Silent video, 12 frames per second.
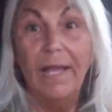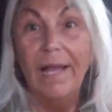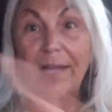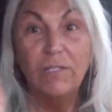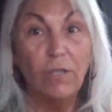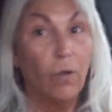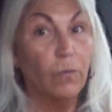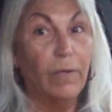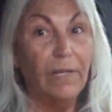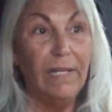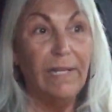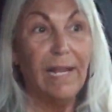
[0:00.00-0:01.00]
I saw a
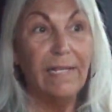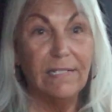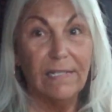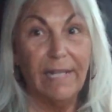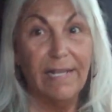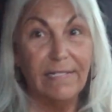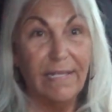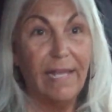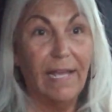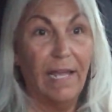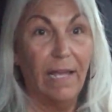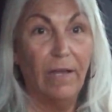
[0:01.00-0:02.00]
really nice Class
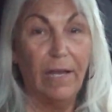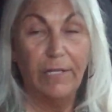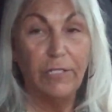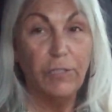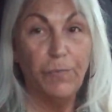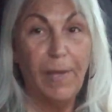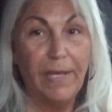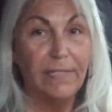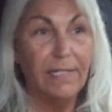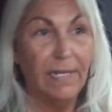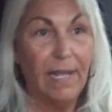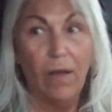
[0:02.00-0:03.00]
A. I just
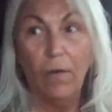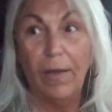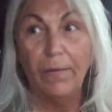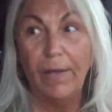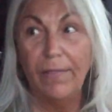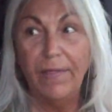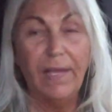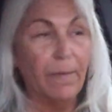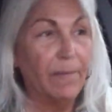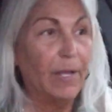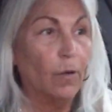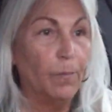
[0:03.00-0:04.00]
passed it now. I think I
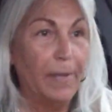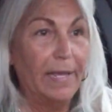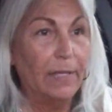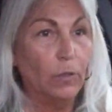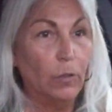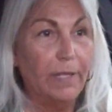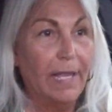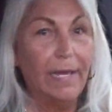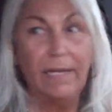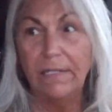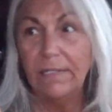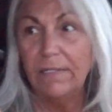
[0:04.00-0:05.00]
might go back and look
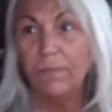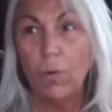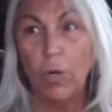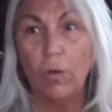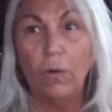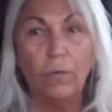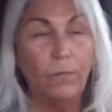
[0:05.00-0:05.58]
at it tomorrow.